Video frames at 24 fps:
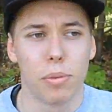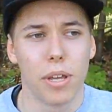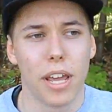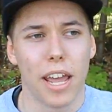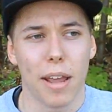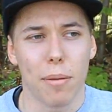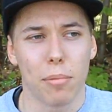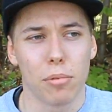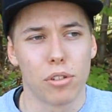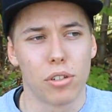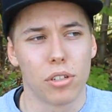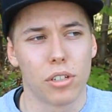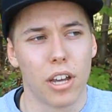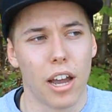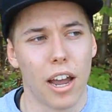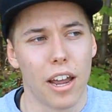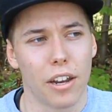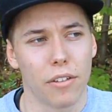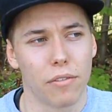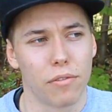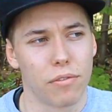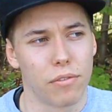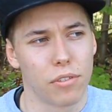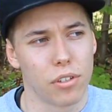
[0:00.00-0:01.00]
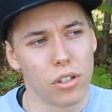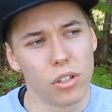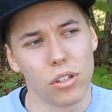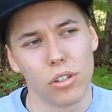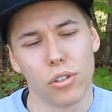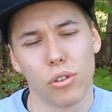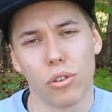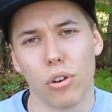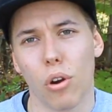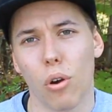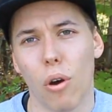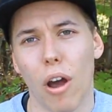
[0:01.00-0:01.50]
be able to kind of,
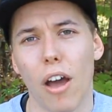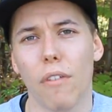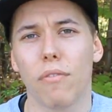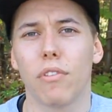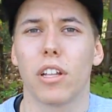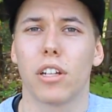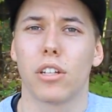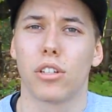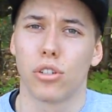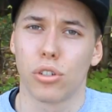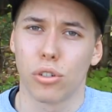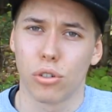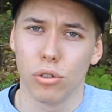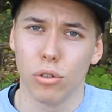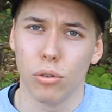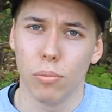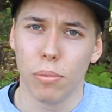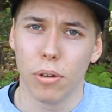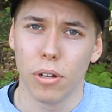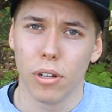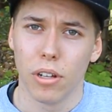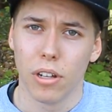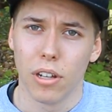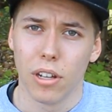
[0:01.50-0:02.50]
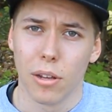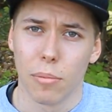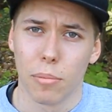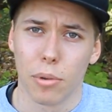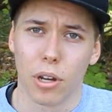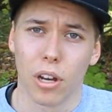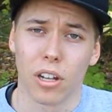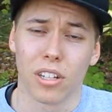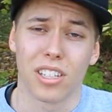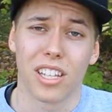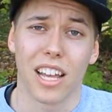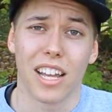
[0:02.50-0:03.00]
you know, have that scoop,
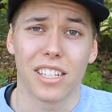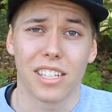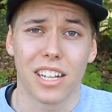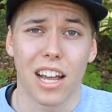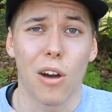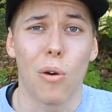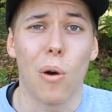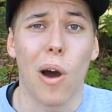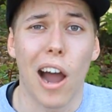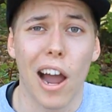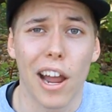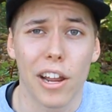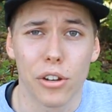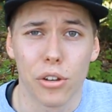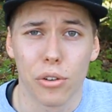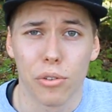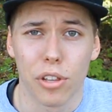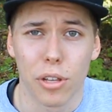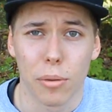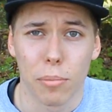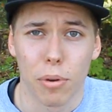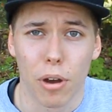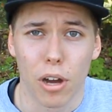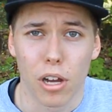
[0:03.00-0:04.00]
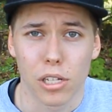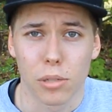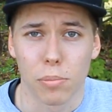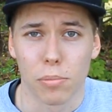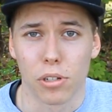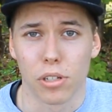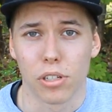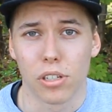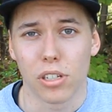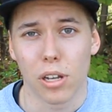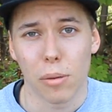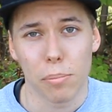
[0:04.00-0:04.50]
because that's how I do the
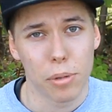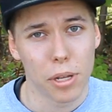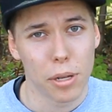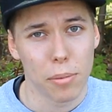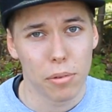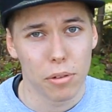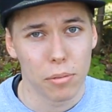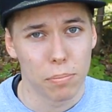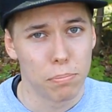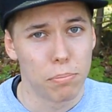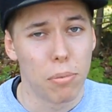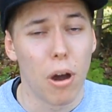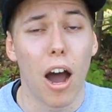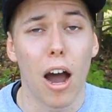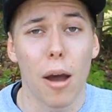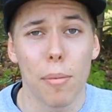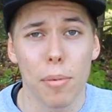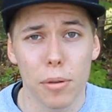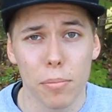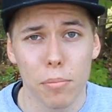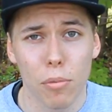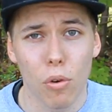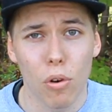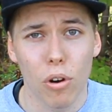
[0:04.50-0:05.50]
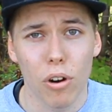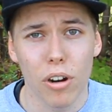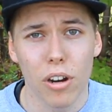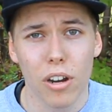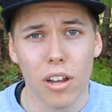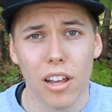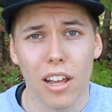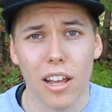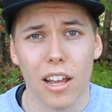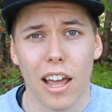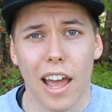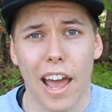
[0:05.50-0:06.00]
impossible. Some people pop it more,
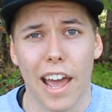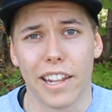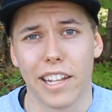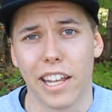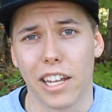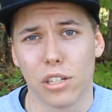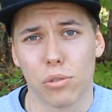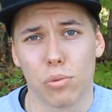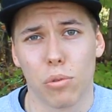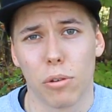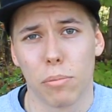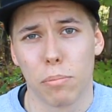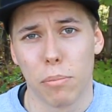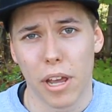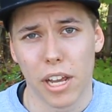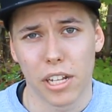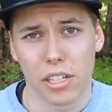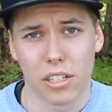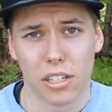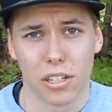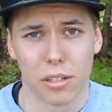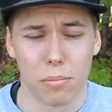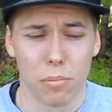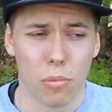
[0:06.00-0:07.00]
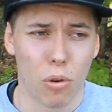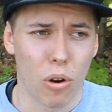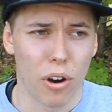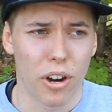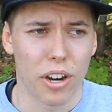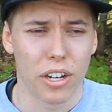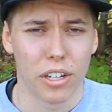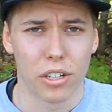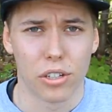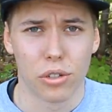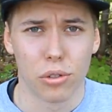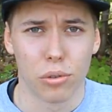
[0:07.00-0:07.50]
and that's what makes it more
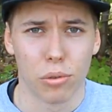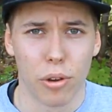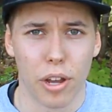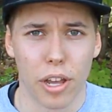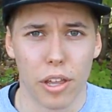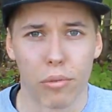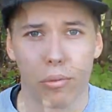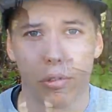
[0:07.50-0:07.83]
into a